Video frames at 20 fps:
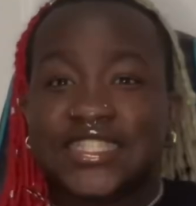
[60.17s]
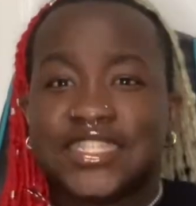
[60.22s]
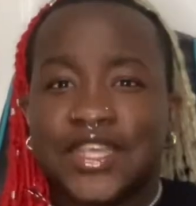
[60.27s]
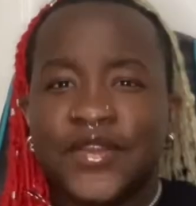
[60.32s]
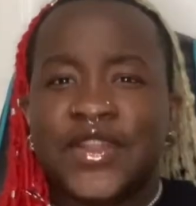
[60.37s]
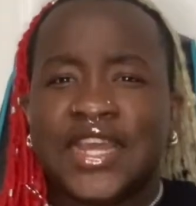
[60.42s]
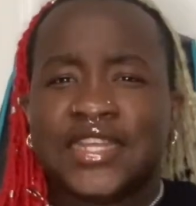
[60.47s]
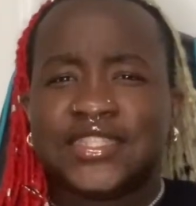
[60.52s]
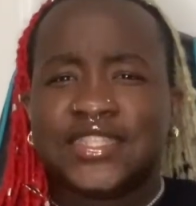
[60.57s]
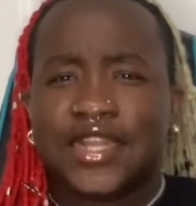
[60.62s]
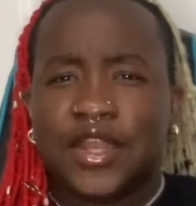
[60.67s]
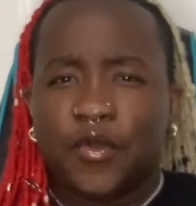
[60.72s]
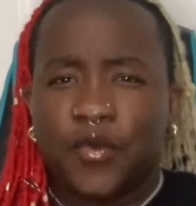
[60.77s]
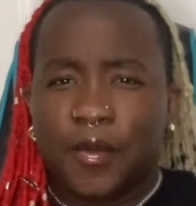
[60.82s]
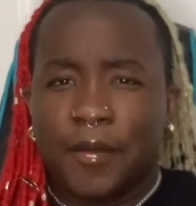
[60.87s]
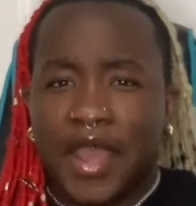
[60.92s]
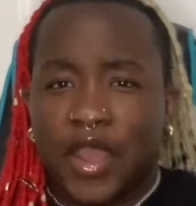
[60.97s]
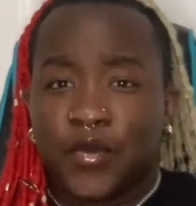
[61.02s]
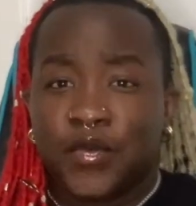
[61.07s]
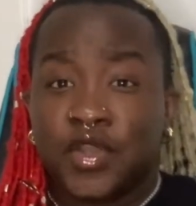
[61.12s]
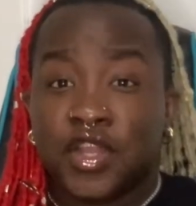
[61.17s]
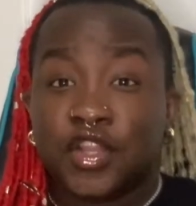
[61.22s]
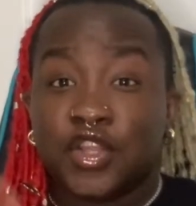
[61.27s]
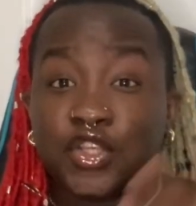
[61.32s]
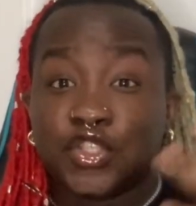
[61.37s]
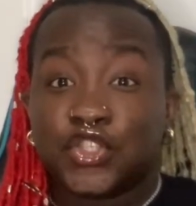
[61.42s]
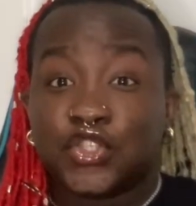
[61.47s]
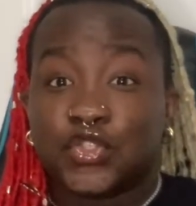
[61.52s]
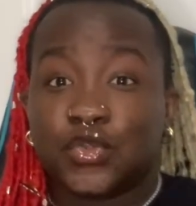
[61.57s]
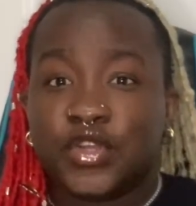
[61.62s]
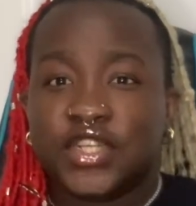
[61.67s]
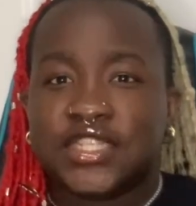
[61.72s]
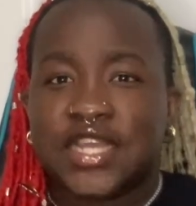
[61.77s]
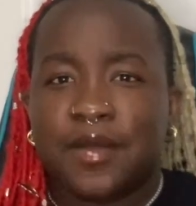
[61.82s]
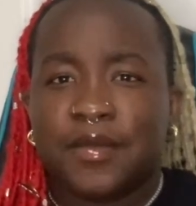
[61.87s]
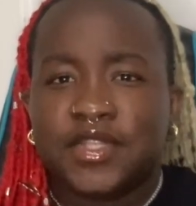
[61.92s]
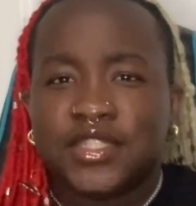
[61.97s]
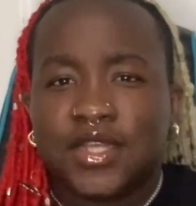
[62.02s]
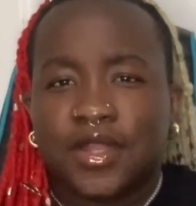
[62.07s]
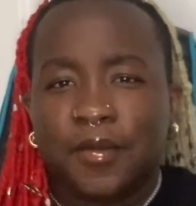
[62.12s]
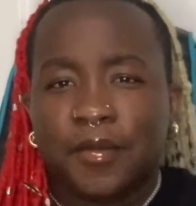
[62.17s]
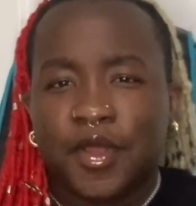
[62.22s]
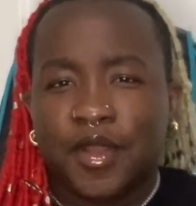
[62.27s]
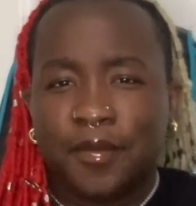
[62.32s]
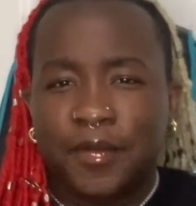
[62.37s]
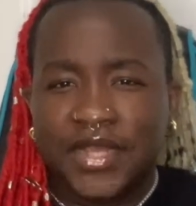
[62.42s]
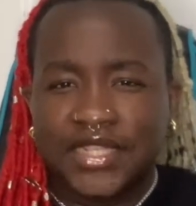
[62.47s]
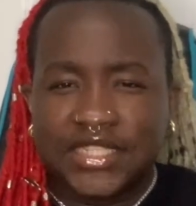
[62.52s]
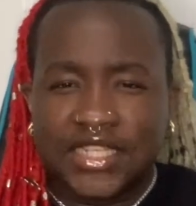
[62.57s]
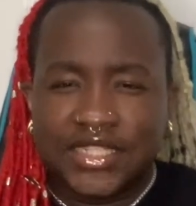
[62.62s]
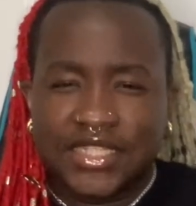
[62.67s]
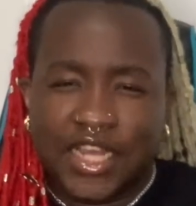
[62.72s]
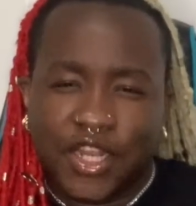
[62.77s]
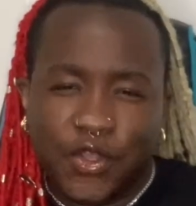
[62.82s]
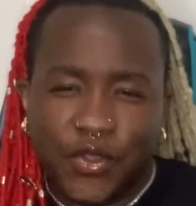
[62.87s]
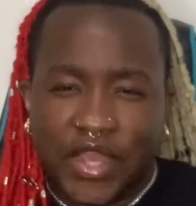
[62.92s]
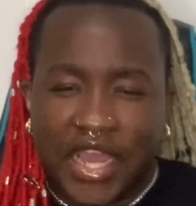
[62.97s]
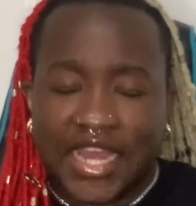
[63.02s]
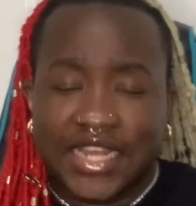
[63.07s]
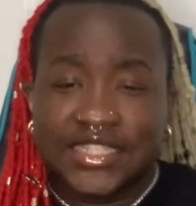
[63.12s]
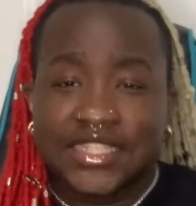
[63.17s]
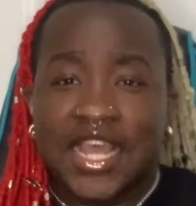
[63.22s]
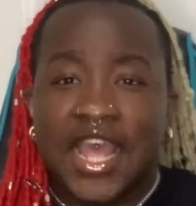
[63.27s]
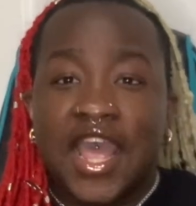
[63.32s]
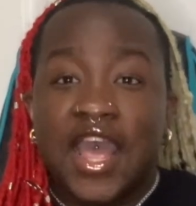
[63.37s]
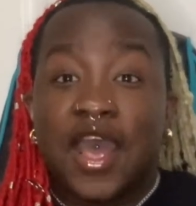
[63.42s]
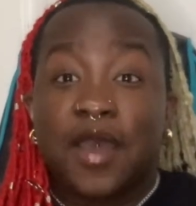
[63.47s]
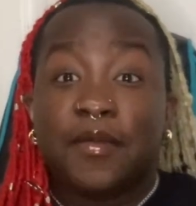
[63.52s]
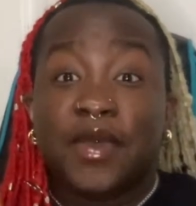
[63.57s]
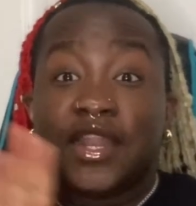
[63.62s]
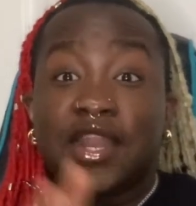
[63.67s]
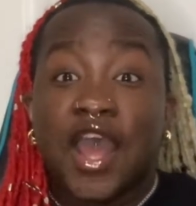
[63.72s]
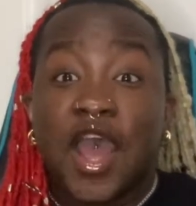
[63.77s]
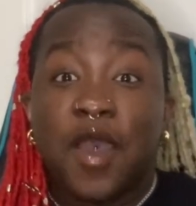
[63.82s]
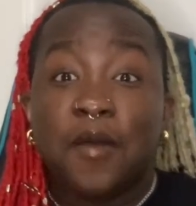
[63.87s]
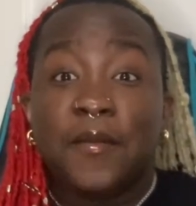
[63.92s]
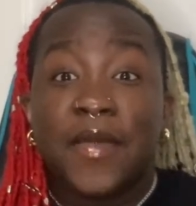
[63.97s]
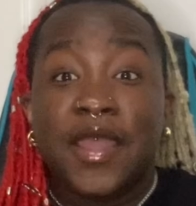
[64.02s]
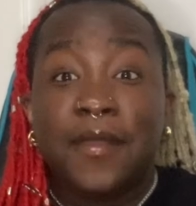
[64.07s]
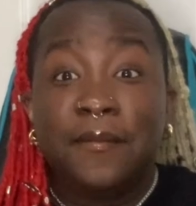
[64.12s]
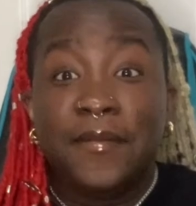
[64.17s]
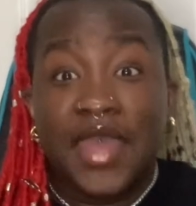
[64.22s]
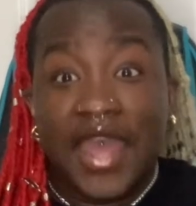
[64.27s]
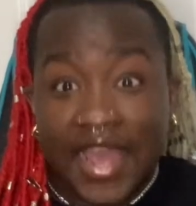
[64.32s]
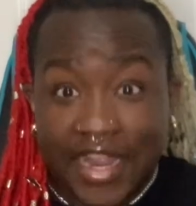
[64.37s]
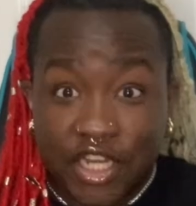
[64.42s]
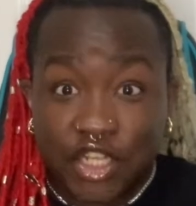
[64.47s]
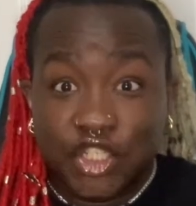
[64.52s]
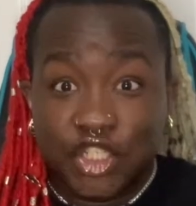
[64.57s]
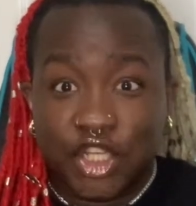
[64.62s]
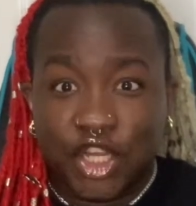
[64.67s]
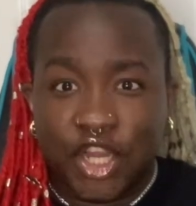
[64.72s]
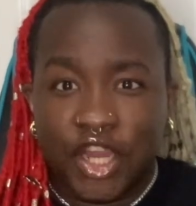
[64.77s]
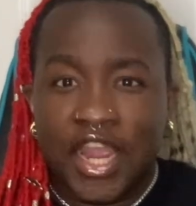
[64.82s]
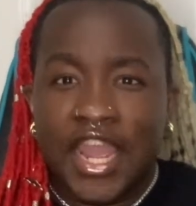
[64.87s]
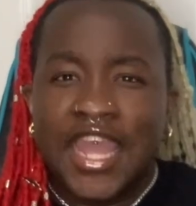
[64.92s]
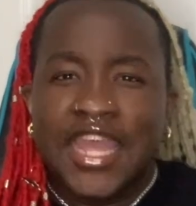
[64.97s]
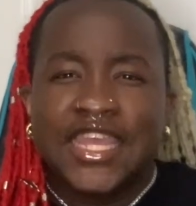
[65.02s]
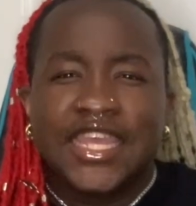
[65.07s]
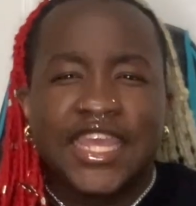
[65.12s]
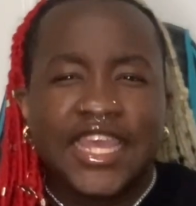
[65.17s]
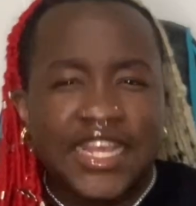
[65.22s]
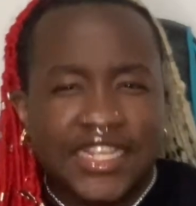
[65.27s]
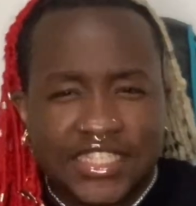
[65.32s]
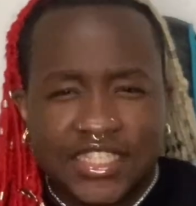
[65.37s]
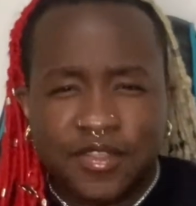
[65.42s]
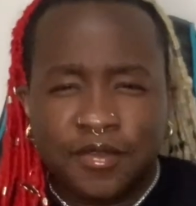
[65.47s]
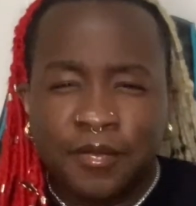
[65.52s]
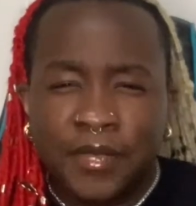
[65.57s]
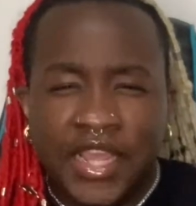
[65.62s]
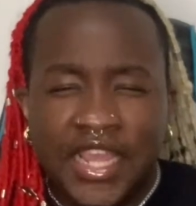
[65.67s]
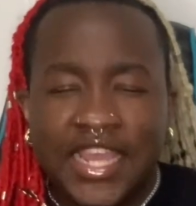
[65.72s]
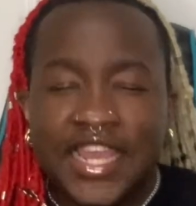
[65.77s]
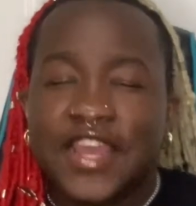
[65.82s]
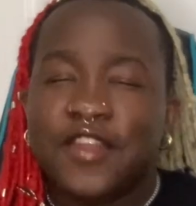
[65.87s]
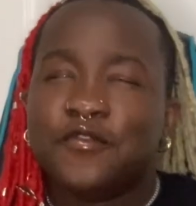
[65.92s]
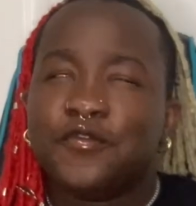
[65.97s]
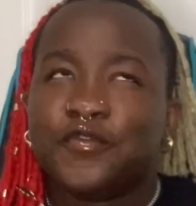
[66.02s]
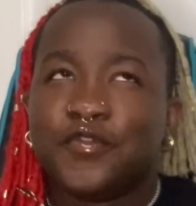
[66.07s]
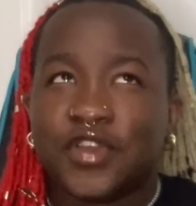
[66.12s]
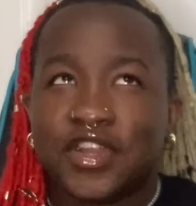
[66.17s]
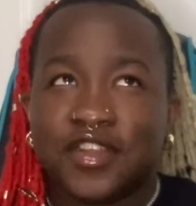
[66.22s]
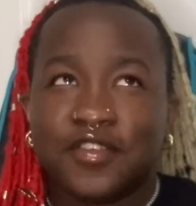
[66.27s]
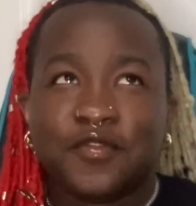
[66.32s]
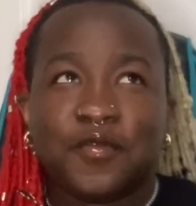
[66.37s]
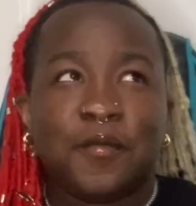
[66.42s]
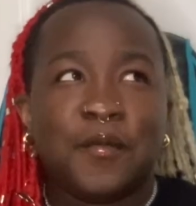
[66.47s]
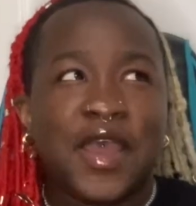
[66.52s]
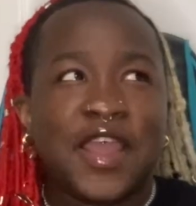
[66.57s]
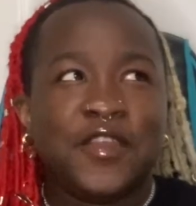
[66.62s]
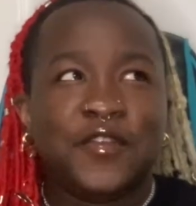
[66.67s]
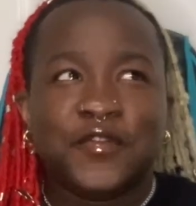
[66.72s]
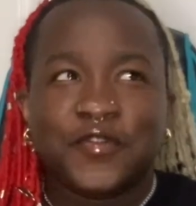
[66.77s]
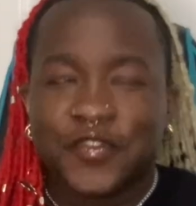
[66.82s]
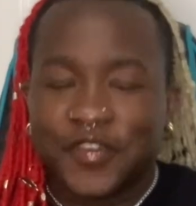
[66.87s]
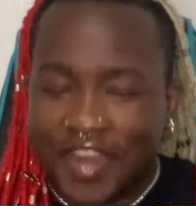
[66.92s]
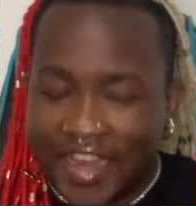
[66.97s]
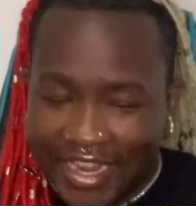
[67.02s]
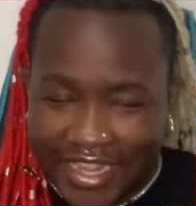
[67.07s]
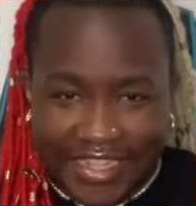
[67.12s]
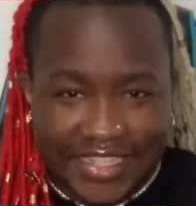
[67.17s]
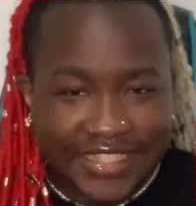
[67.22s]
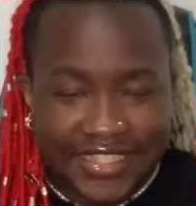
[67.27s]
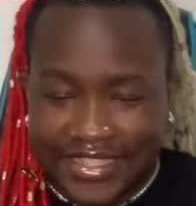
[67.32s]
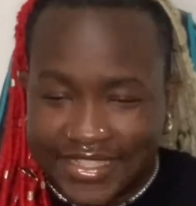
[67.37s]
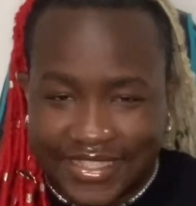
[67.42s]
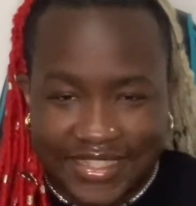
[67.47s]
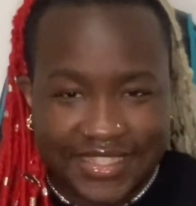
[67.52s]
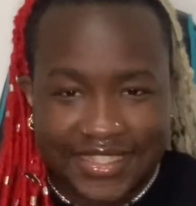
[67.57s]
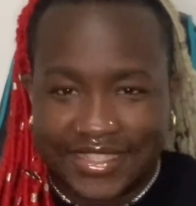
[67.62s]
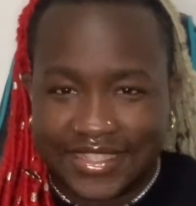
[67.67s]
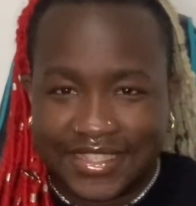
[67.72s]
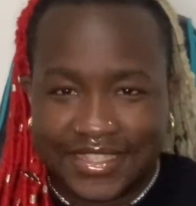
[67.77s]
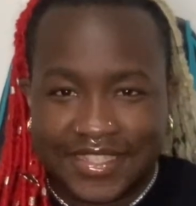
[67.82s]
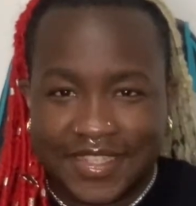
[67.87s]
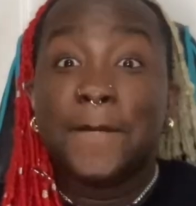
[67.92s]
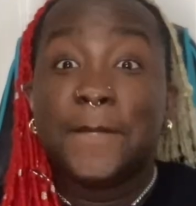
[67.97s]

So now today we're back with another story time, and today I'm going to basically tell you guys about how my manager kissed me in front of my friends.